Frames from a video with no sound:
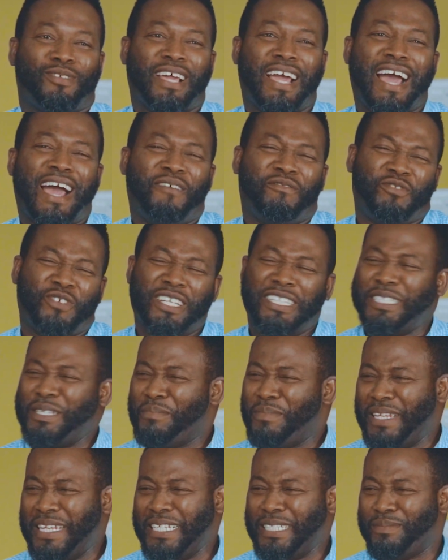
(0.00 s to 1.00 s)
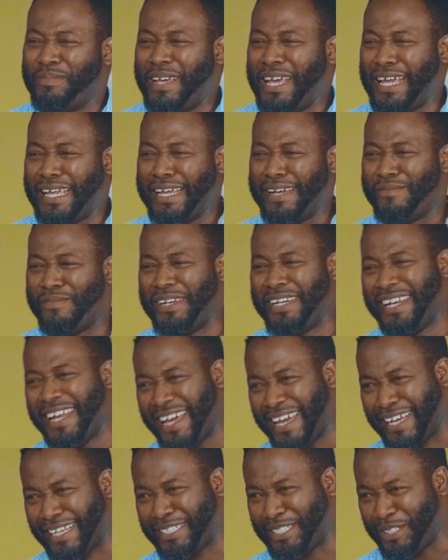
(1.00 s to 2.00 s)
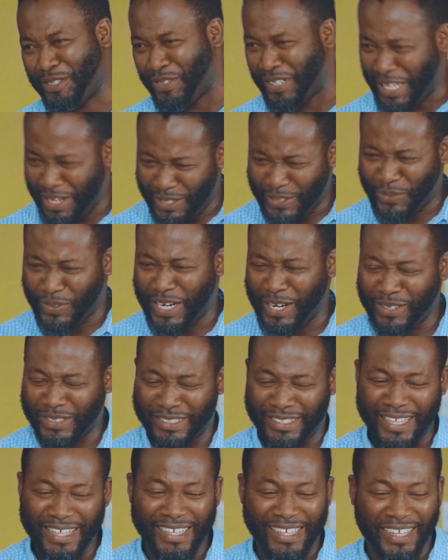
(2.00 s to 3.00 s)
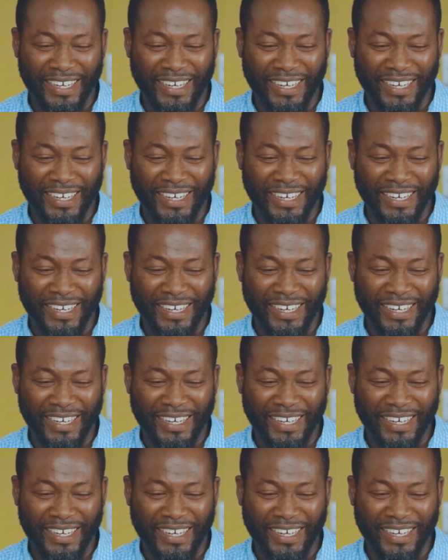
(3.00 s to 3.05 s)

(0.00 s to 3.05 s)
mean, after 20 minutes, man, I can relax. That was what I was thinking.